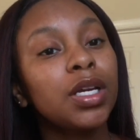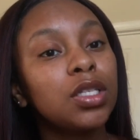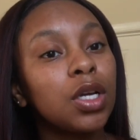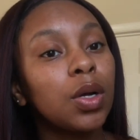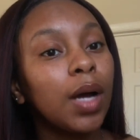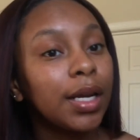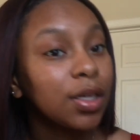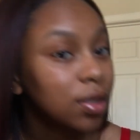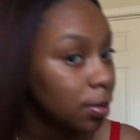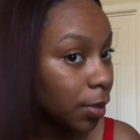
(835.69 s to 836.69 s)
So I
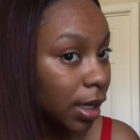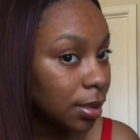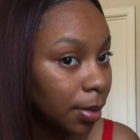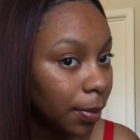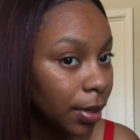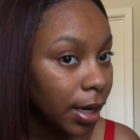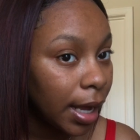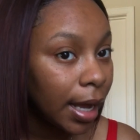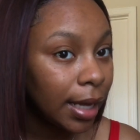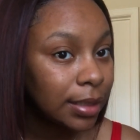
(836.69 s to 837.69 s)
know somebody's probably
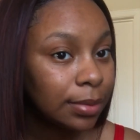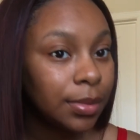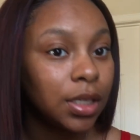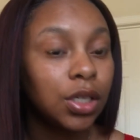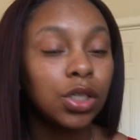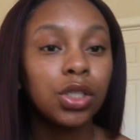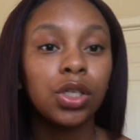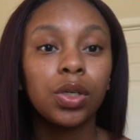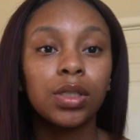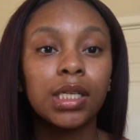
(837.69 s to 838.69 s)
gonna ask me,
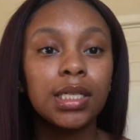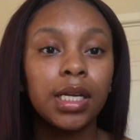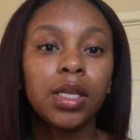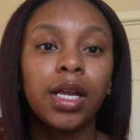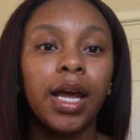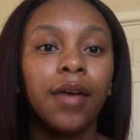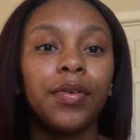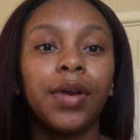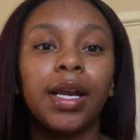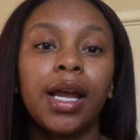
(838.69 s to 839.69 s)
so this hair that I
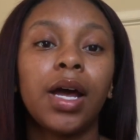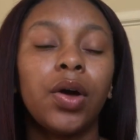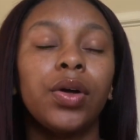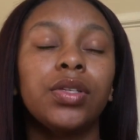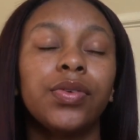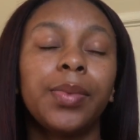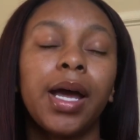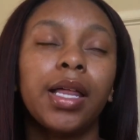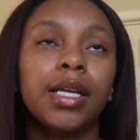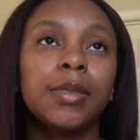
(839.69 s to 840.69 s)
have in right now, it's from
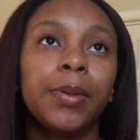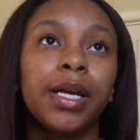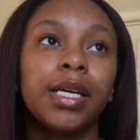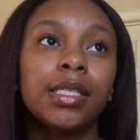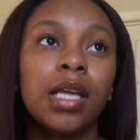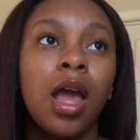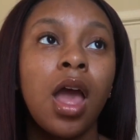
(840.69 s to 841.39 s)
AliExpress,